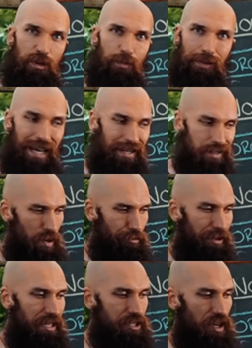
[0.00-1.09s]
we plant, we
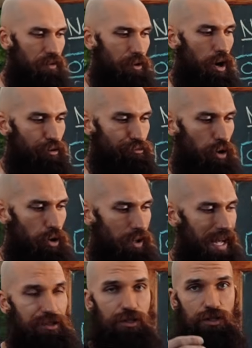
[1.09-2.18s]
rediscover our role
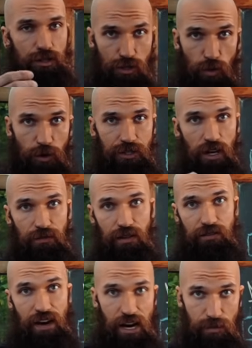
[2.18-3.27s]
as stewards of the
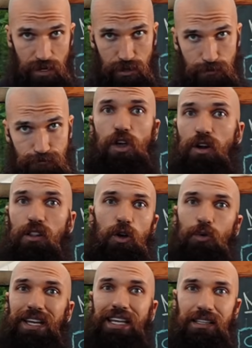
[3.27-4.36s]
environment. Not only are
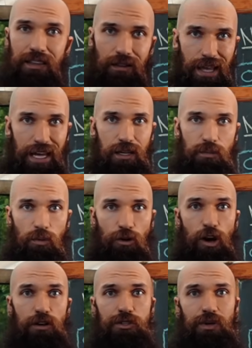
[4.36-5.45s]
we healing the land, but we're
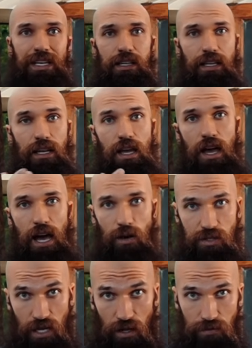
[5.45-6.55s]
also healing
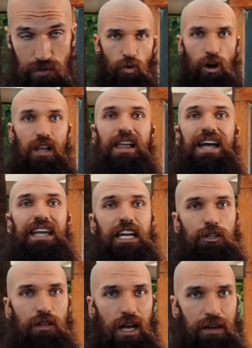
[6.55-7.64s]
ourselves. We're aligning our
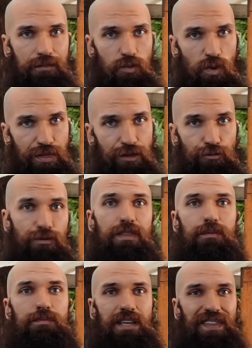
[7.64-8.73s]
lives with the
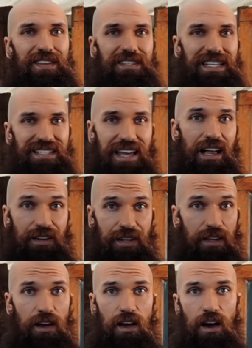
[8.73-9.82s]
rhythms and the seasonality